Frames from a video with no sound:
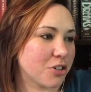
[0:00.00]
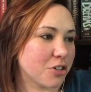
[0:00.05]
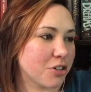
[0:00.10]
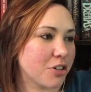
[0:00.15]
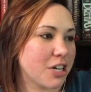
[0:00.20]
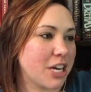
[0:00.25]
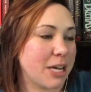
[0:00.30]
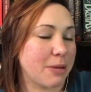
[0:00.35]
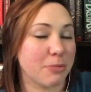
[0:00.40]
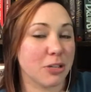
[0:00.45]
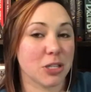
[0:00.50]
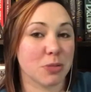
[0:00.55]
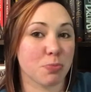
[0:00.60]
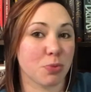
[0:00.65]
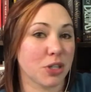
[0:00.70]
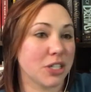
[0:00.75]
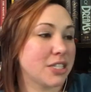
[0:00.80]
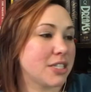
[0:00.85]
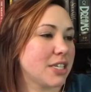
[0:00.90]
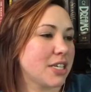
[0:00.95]
Her name is
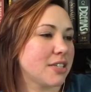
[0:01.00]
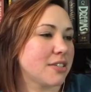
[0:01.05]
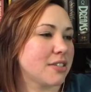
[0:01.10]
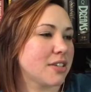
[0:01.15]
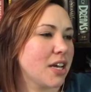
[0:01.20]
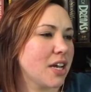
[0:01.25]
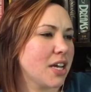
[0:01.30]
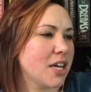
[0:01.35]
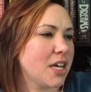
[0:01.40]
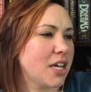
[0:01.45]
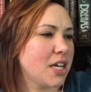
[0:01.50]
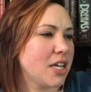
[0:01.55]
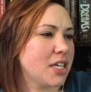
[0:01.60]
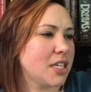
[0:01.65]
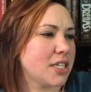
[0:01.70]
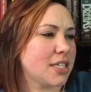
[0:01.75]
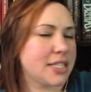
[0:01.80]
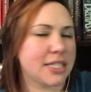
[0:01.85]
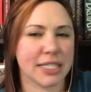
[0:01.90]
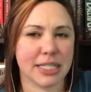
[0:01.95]
Princess
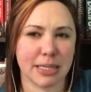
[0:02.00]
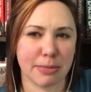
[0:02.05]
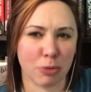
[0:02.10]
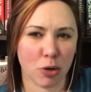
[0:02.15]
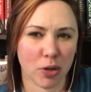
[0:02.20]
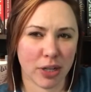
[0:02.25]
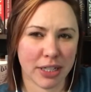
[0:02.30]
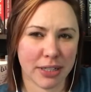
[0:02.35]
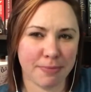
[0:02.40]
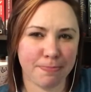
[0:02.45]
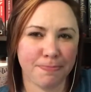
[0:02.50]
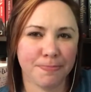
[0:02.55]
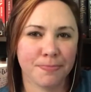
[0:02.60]
Cimarron.